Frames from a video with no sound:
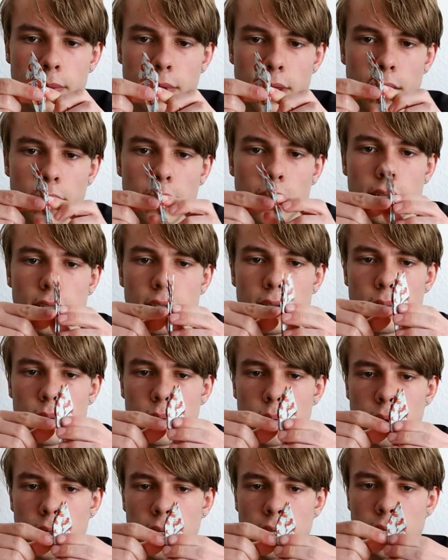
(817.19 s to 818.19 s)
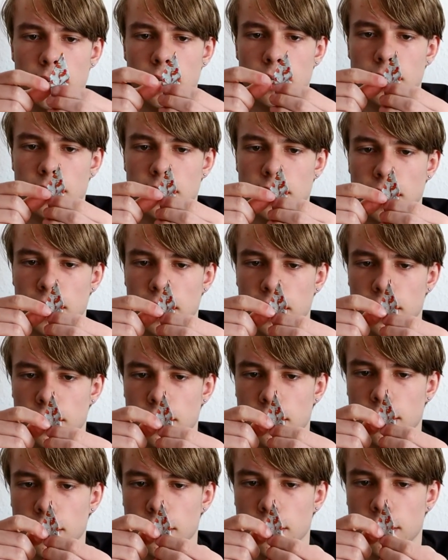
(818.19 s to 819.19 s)
And then you take
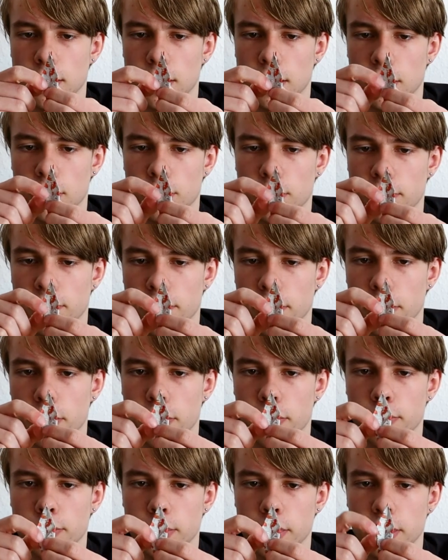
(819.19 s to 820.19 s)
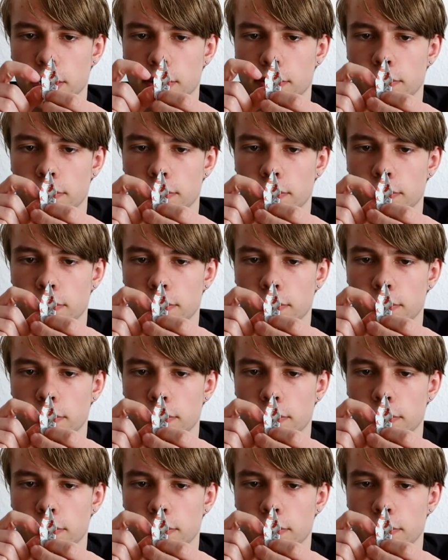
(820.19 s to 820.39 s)
the layer with the 3,